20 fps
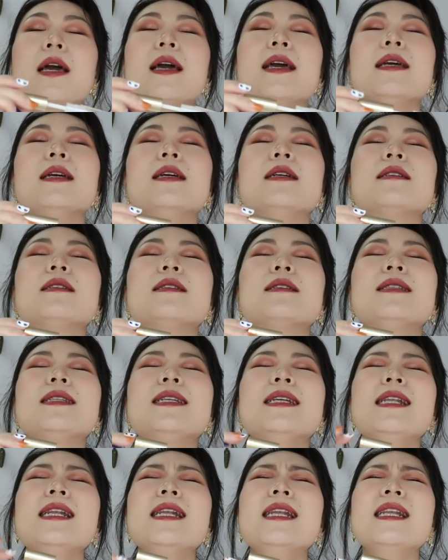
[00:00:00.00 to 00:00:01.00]
It's
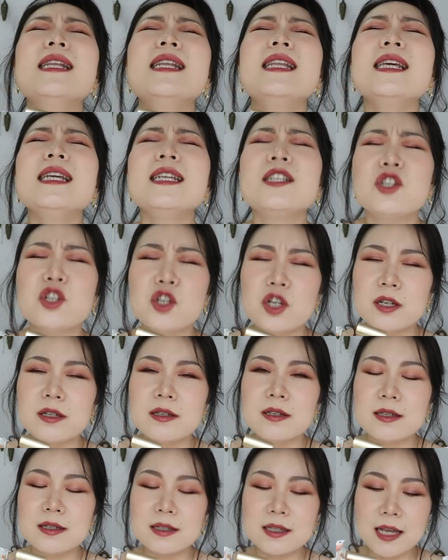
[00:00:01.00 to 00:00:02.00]

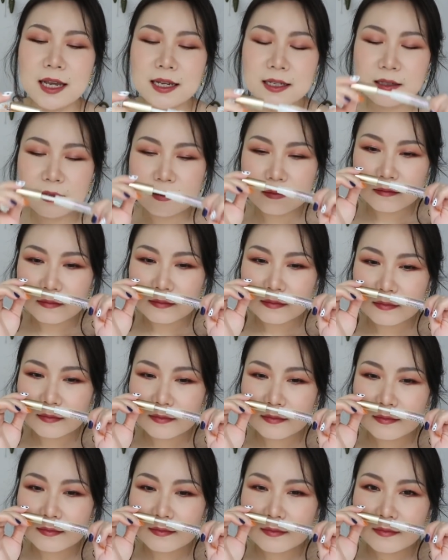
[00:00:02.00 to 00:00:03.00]
delicious.
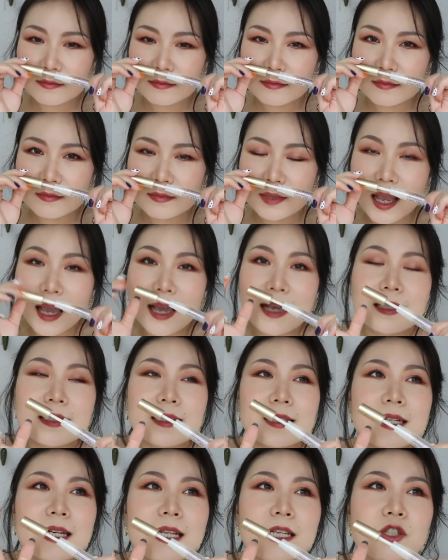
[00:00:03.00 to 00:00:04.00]
It
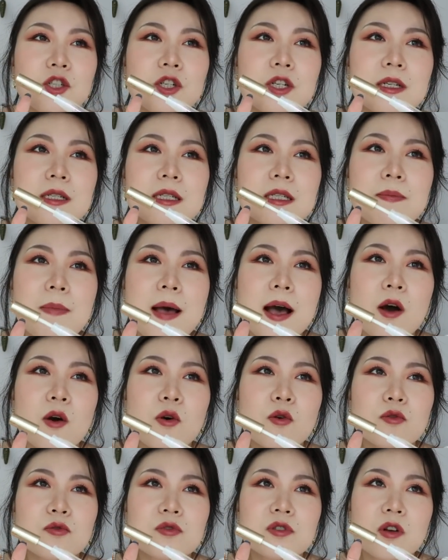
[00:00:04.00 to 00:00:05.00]
literally
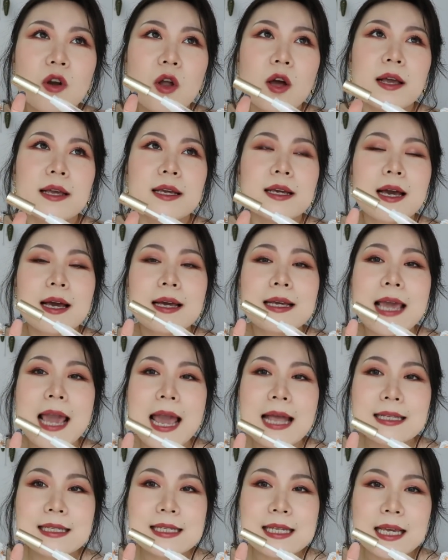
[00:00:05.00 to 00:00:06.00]
smells like a
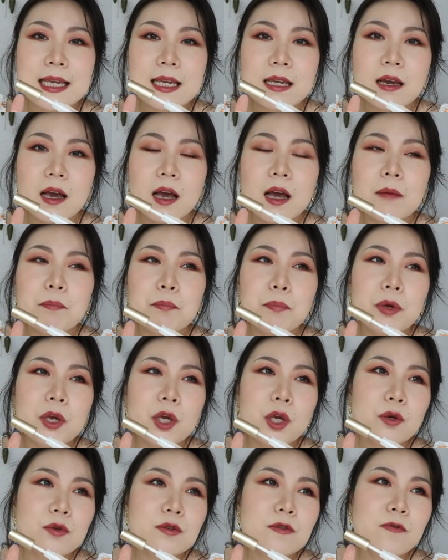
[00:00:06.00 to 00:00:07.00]
candy, a
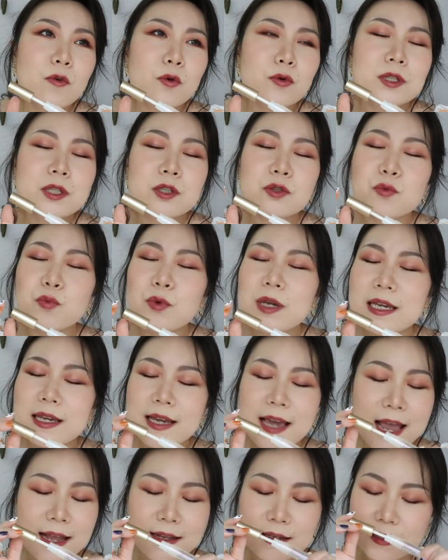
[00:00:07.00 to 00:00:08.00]
beautiful sweet
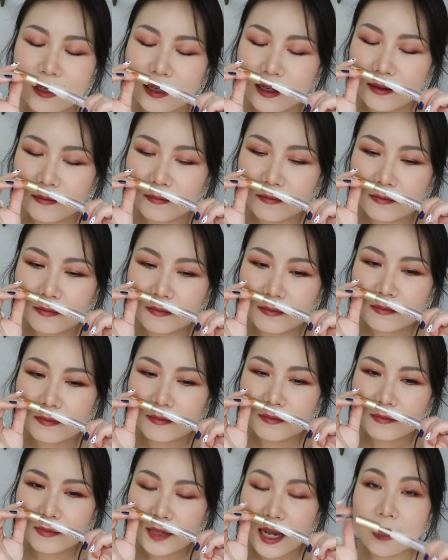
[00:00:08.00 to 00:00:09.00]
candy.
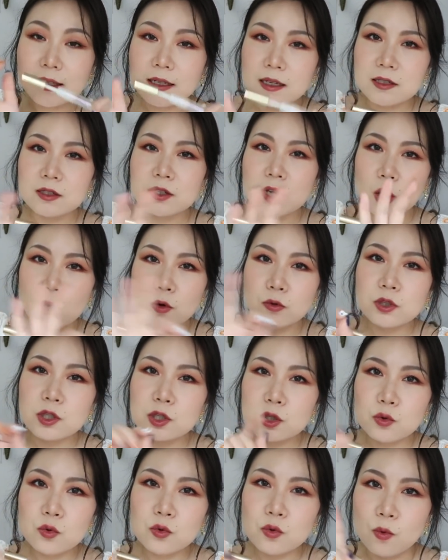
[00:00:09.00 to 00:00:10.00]
And it's the old
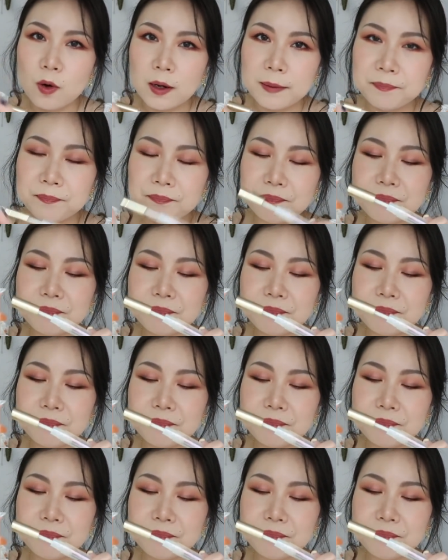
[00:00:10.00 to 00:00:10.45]
school one.